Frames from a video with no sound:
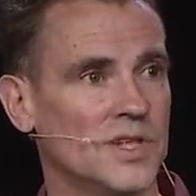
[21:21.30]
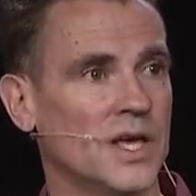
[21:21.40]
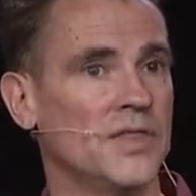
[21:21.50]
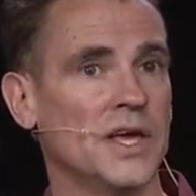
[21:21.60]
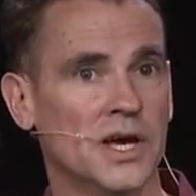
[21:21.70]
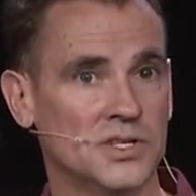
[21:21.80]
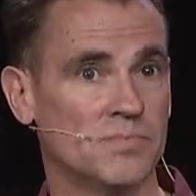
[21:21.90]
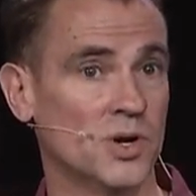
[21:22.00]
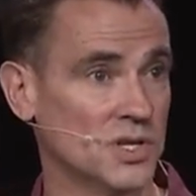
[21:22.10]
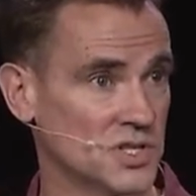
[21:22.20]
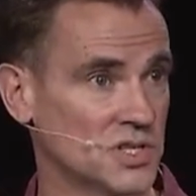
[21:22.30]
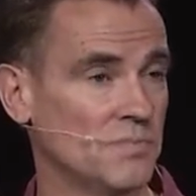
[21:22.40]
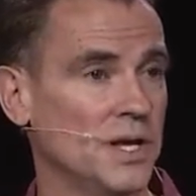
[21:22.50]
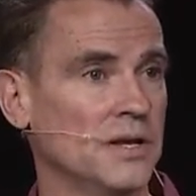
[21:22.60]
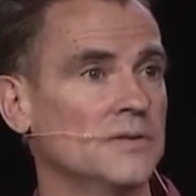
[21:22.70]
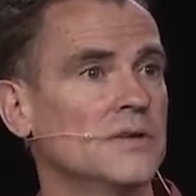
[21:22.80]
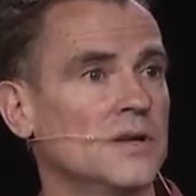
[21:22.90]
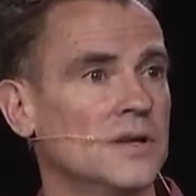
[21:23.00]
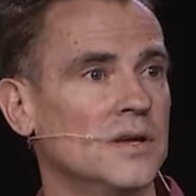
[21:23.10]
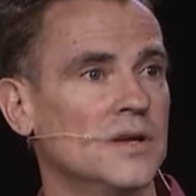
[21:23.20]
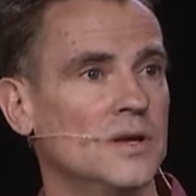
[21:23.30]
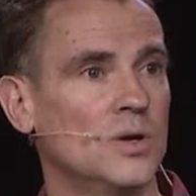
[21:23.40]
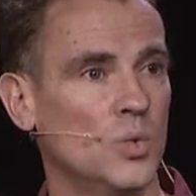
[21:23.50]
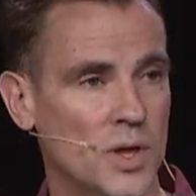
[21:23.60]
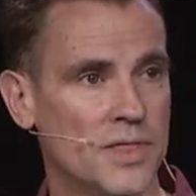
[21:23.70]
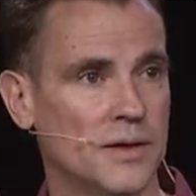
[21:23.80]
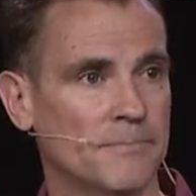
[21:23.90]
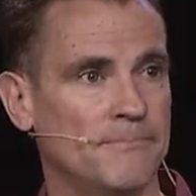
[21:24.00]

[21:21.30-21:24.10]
And they got to participate with Him.